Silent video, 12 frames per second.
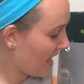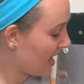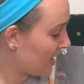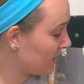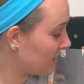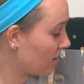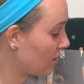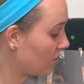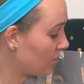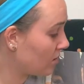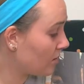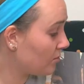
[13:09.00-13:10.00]

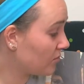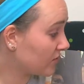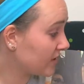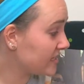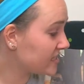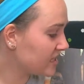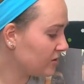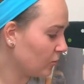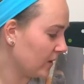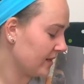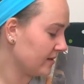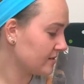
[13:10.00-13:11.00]
hello, breezy
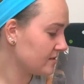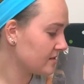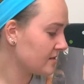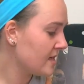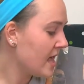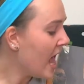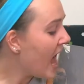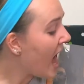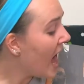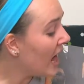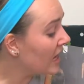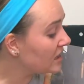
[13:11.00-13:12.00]
wind.
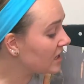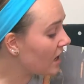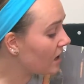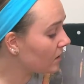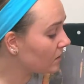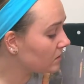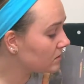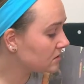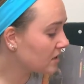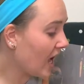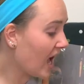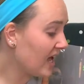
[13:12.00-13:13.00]
Hello,
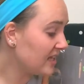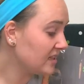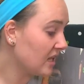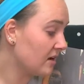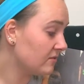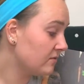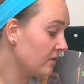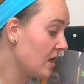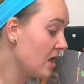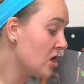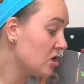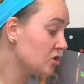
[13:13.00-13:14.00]
I love
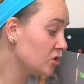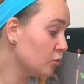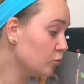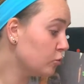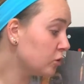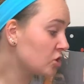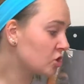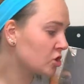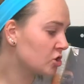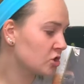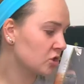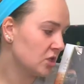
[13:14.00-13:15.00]
to
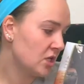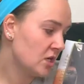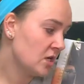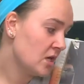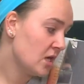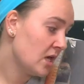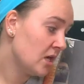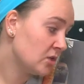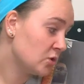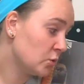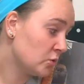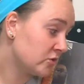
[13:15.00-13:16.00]
whoosh,
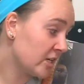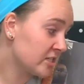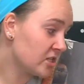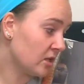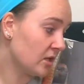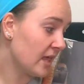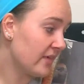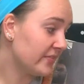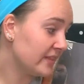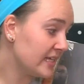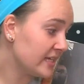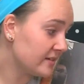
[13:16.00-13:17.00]
drizzle and
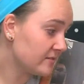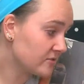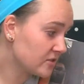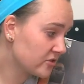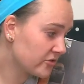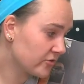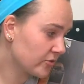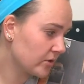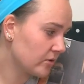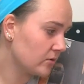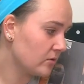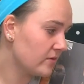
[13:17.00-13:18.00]
leaves
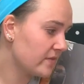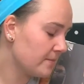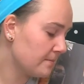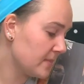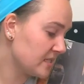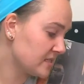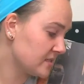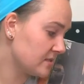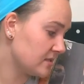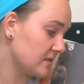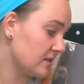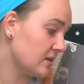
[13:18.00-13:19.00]
through the
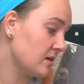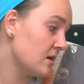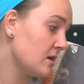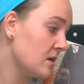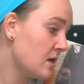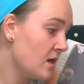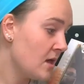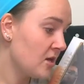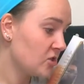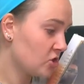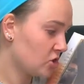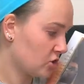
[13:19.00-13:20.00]
misty
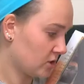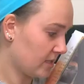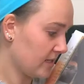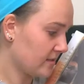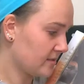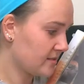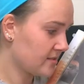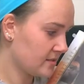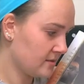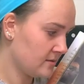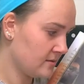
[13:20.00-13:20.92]
streets.